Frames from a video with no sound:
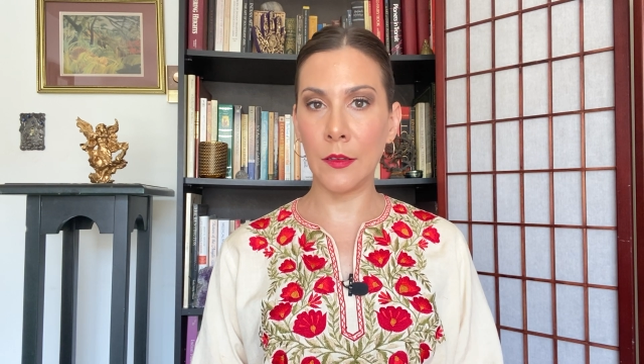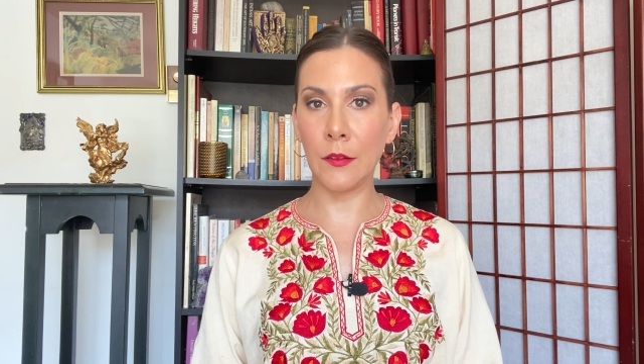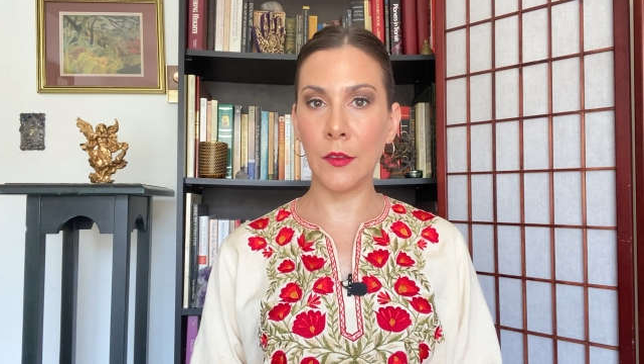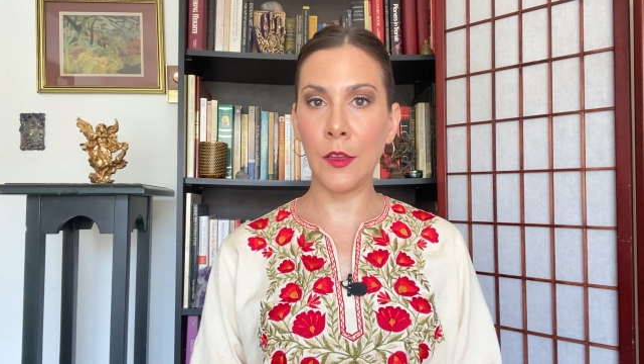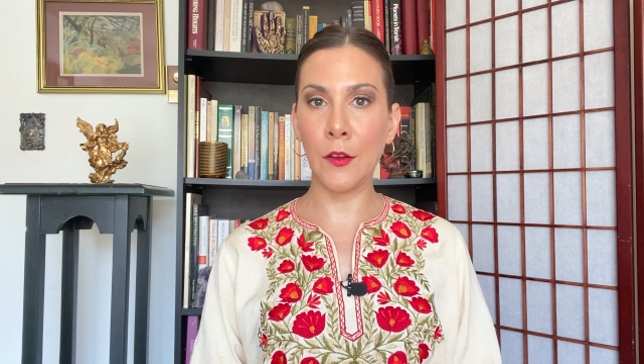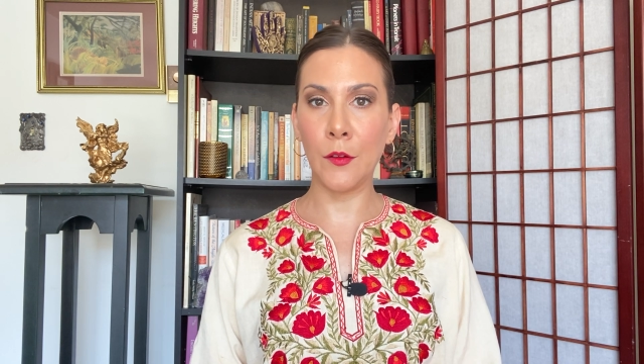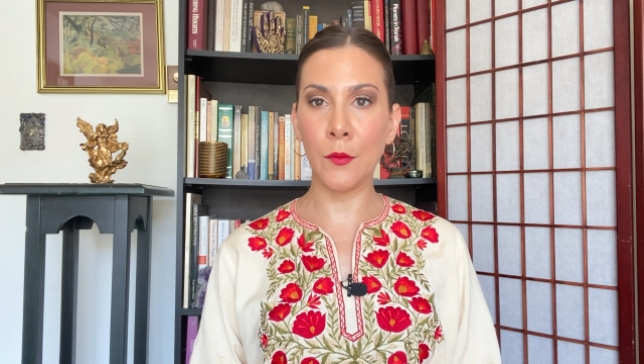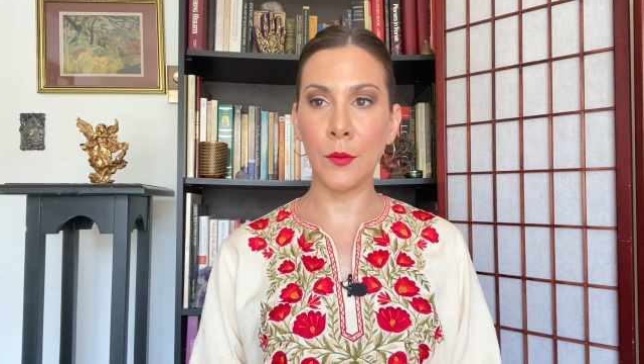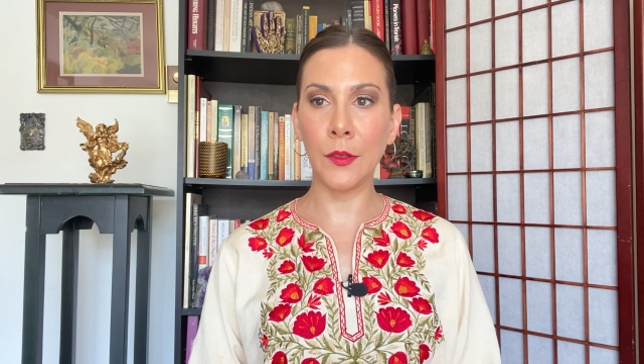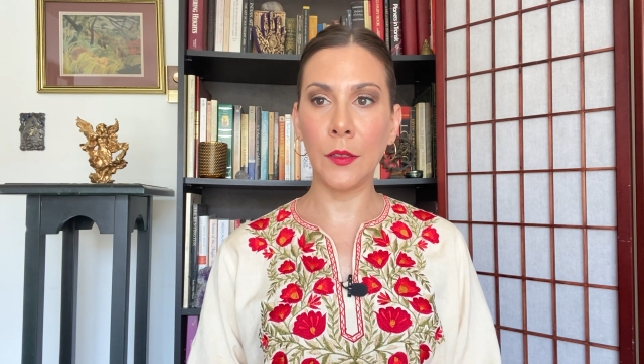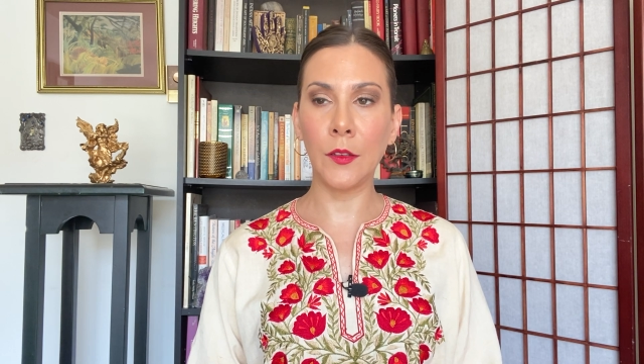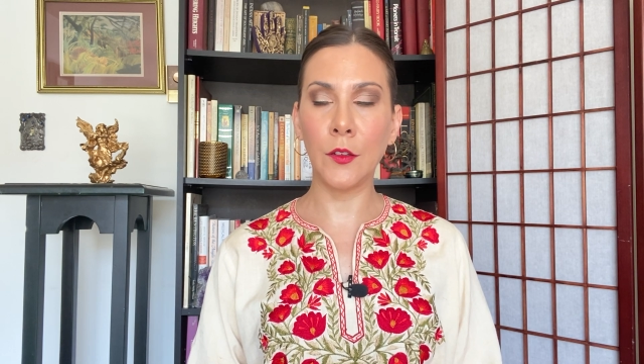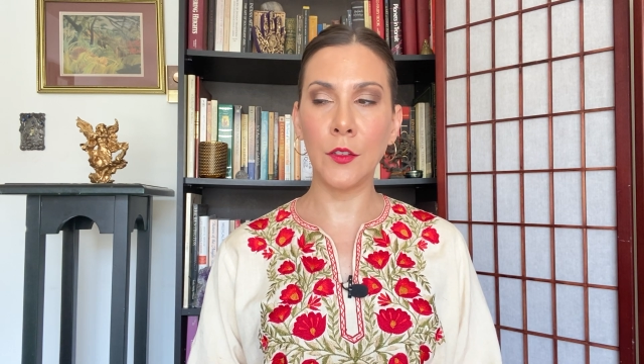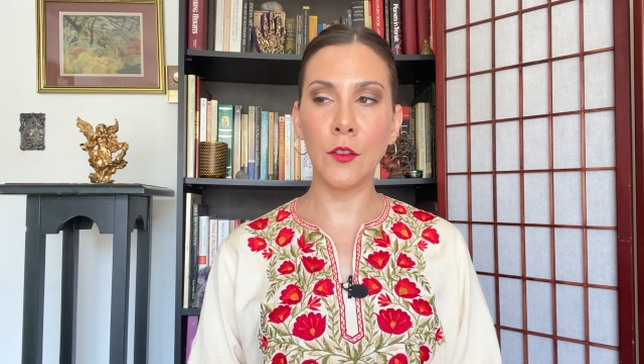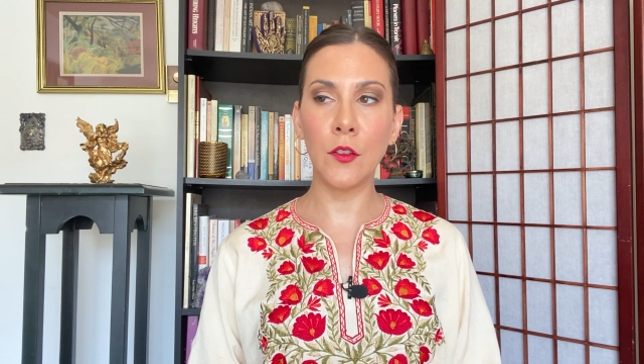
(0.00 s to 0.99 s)
a really
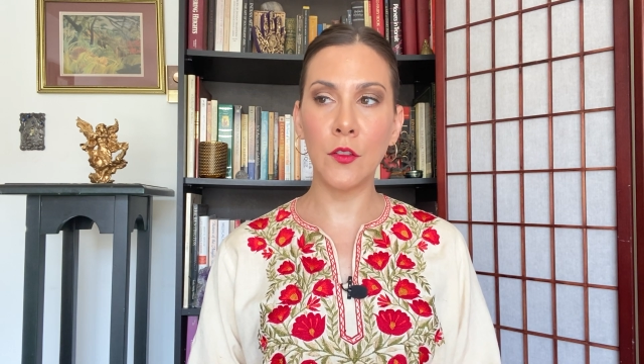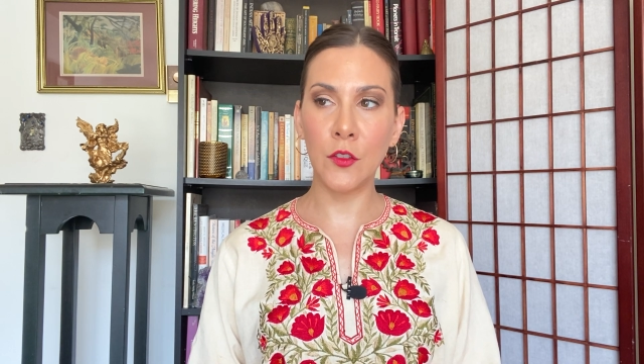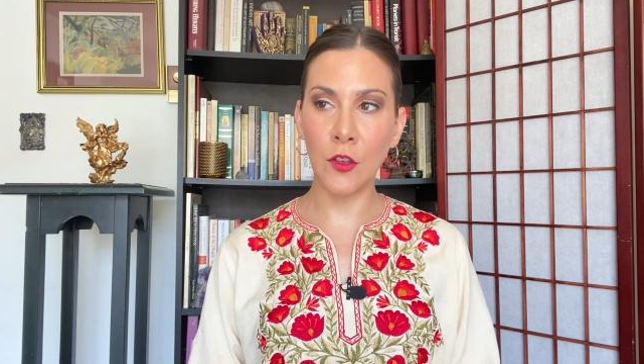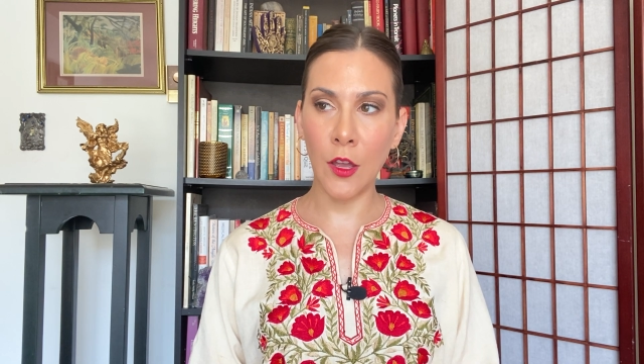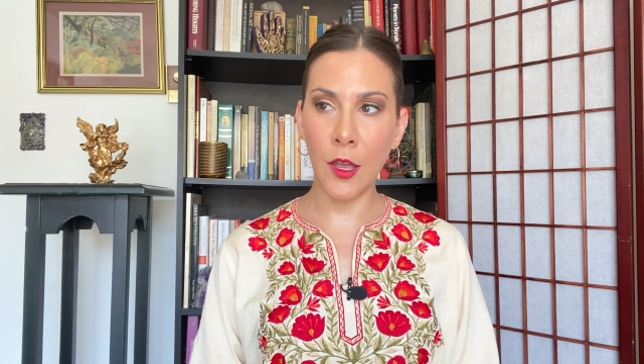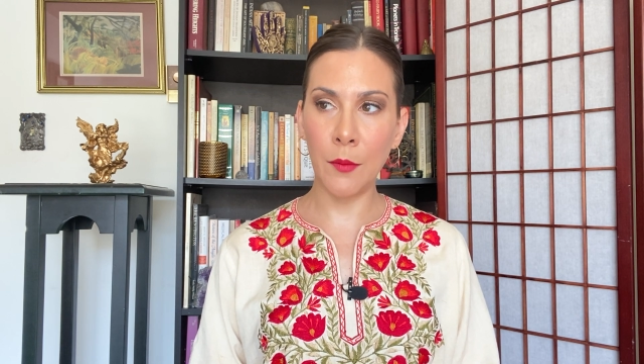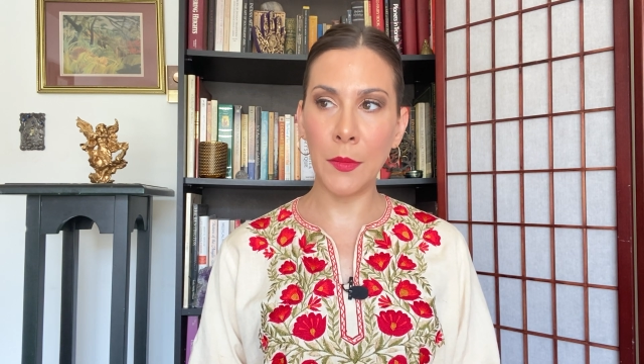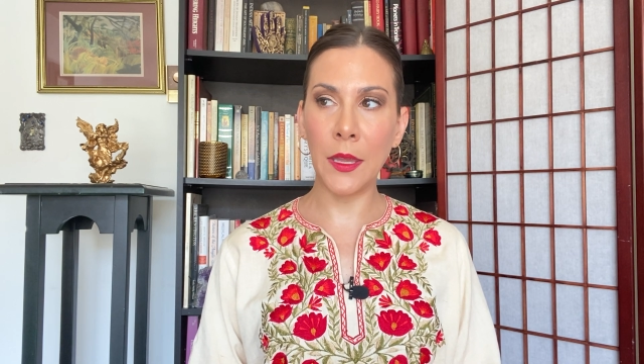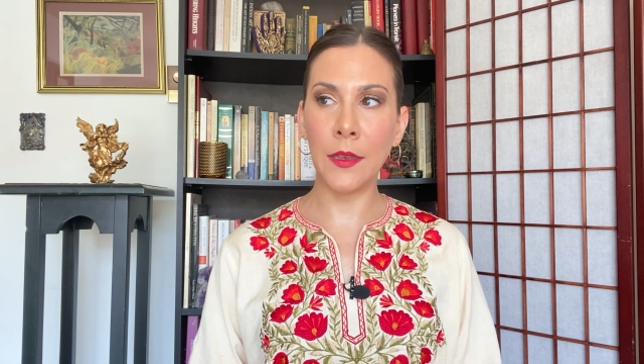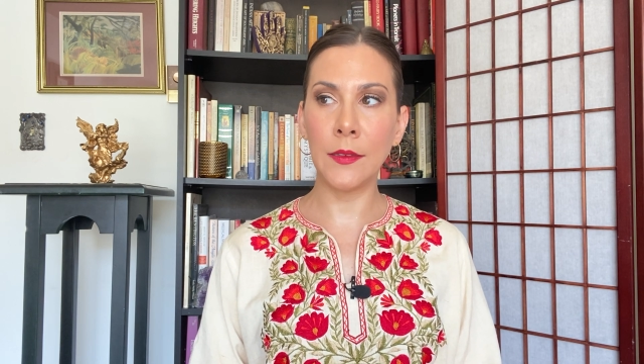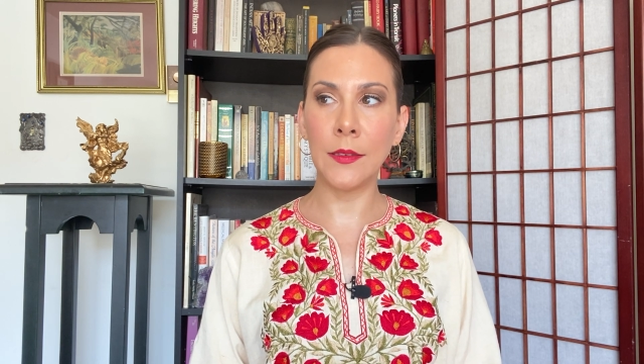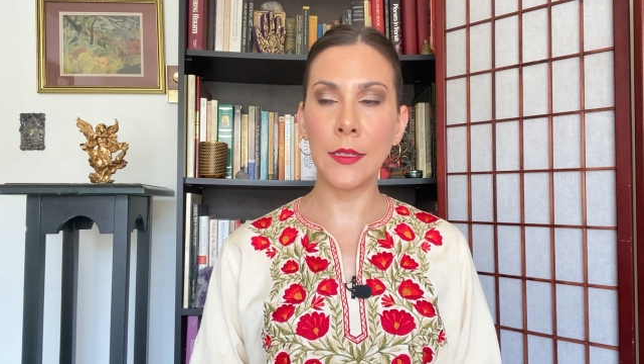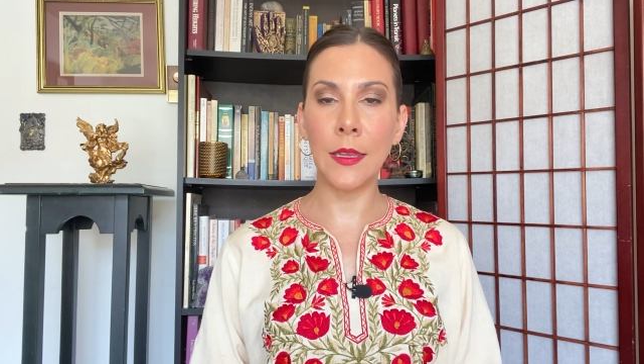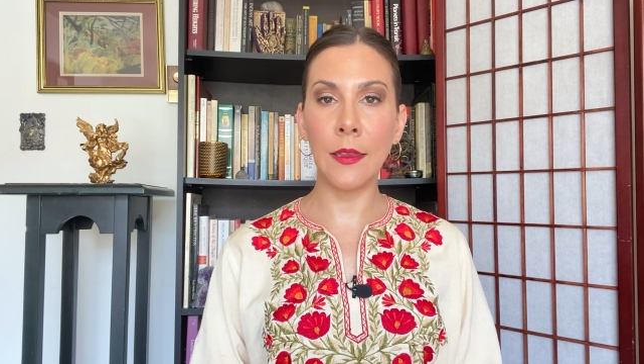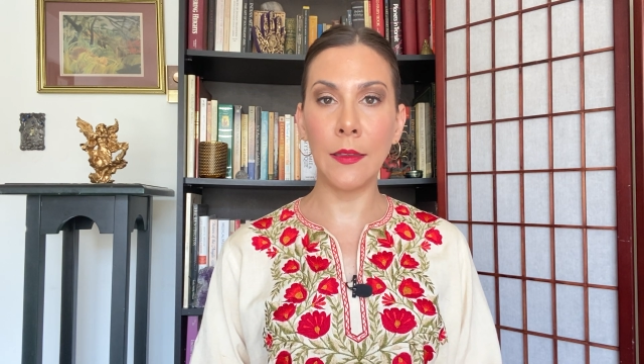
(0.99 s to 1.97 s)
good shaman
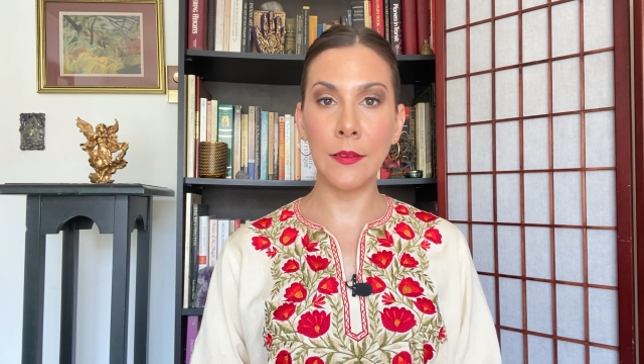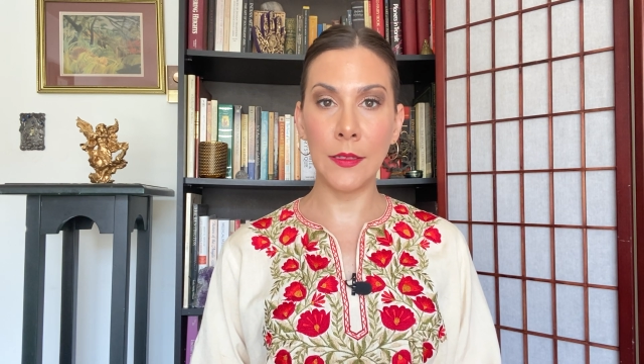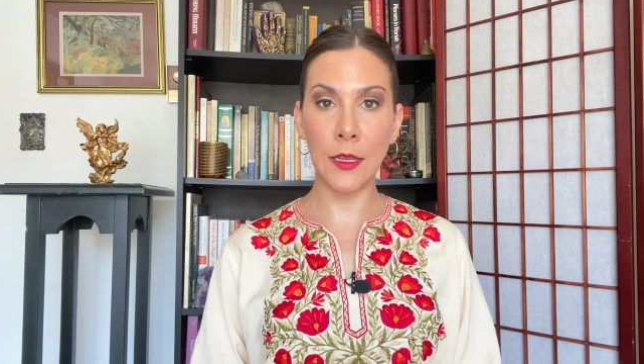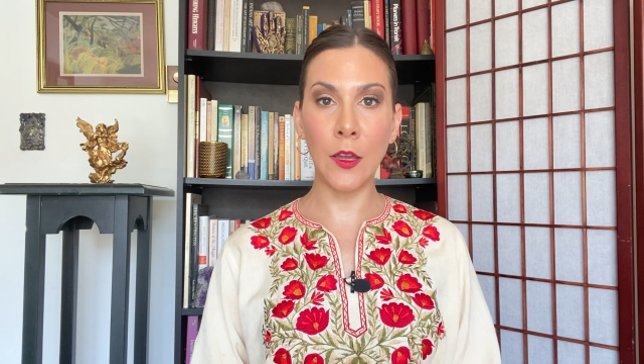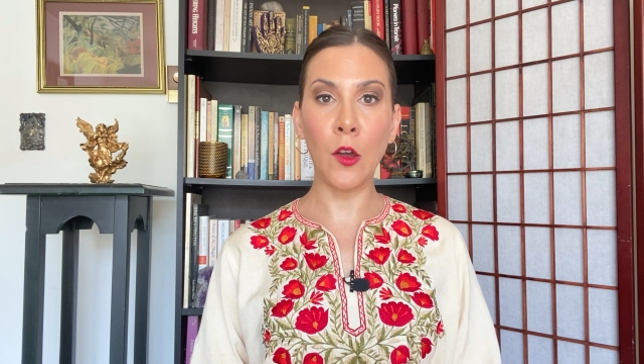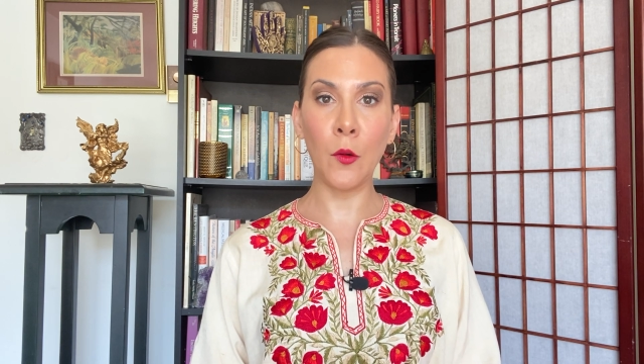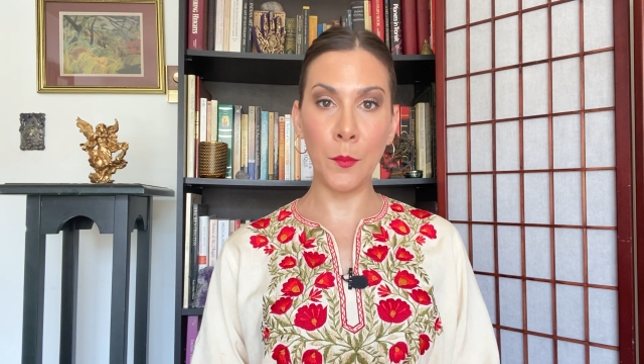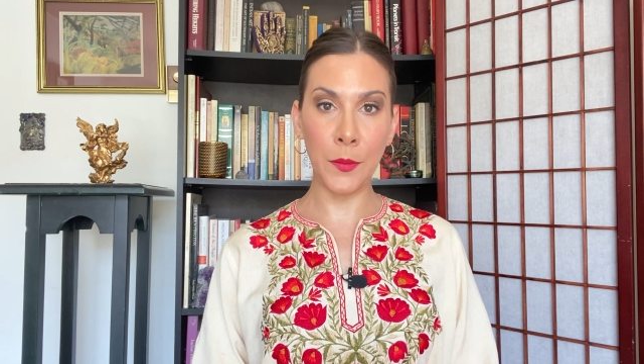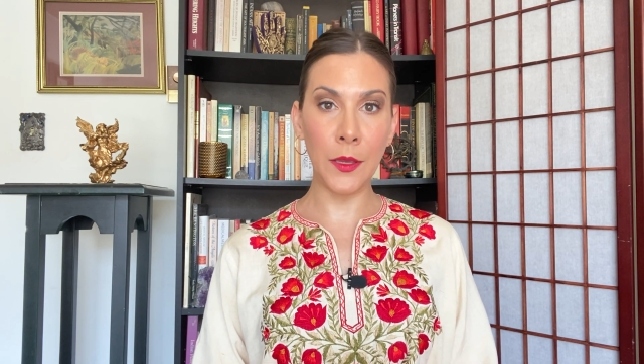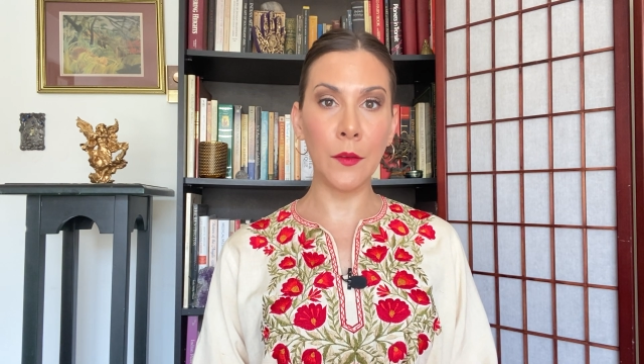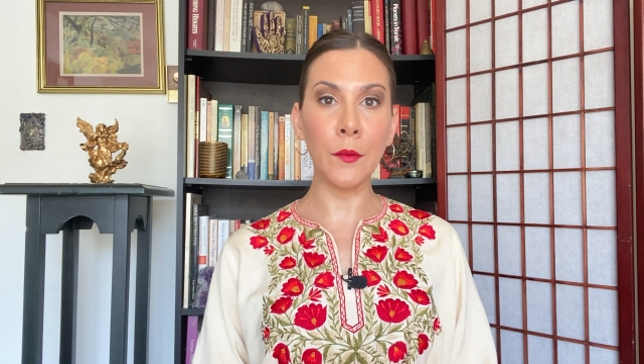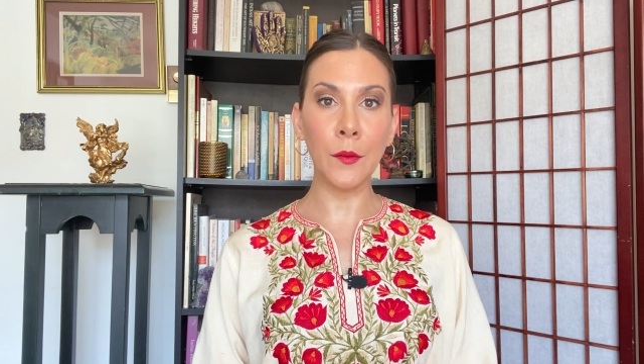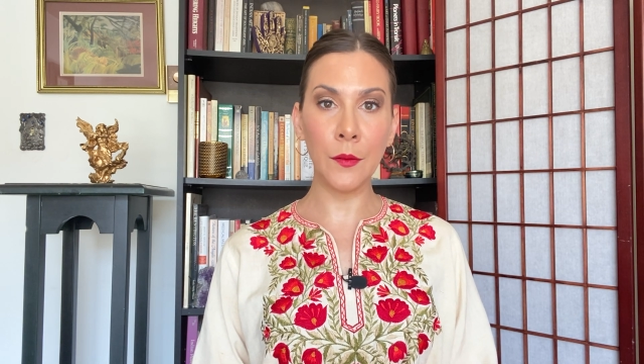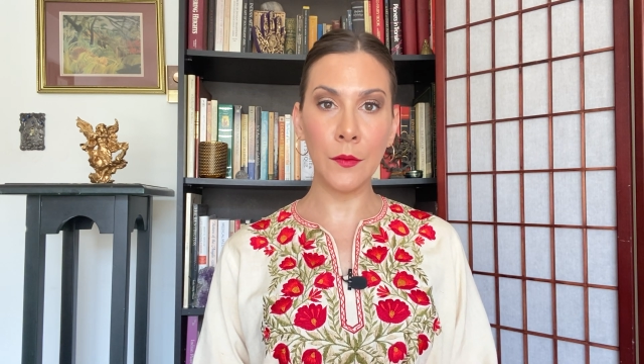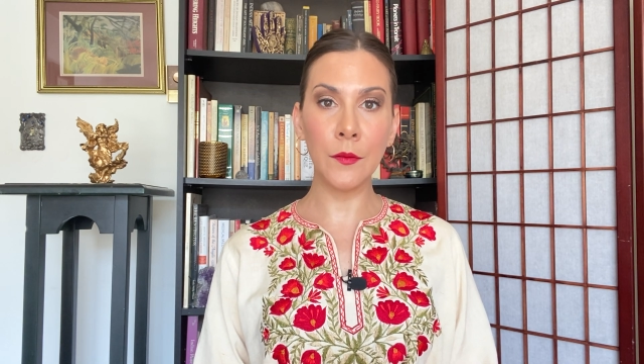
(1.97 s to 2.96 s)
to help
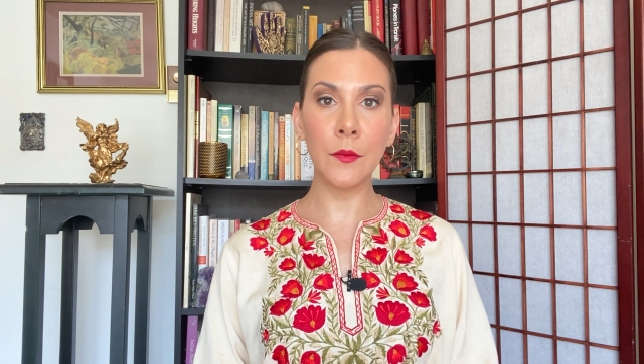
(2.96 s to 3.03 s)
you.